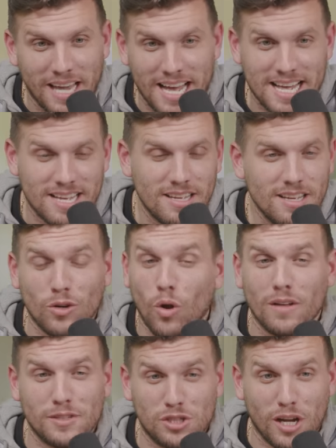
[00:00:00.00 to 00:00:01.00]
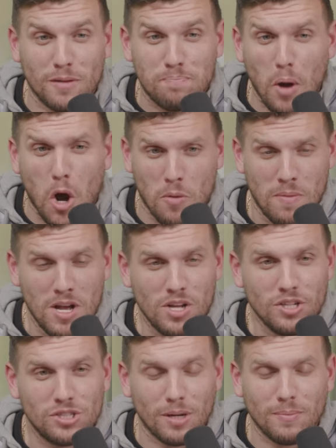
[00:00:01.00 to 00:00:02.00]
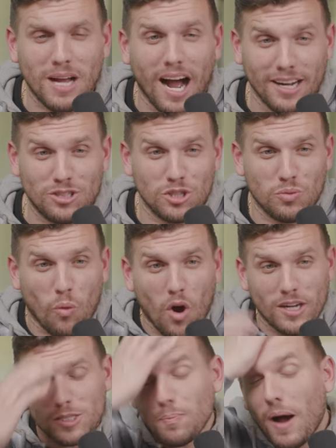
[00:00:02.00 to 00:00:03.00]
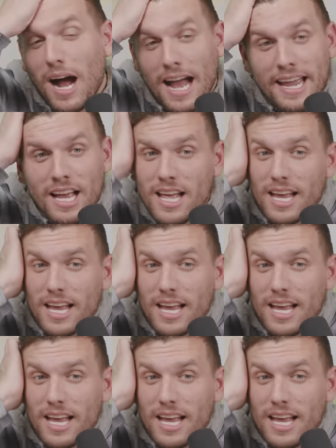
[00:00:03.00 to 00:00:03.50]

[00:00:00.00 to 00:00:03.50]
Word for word: yeah. And then all of a sudden, boom, some guy just walks by.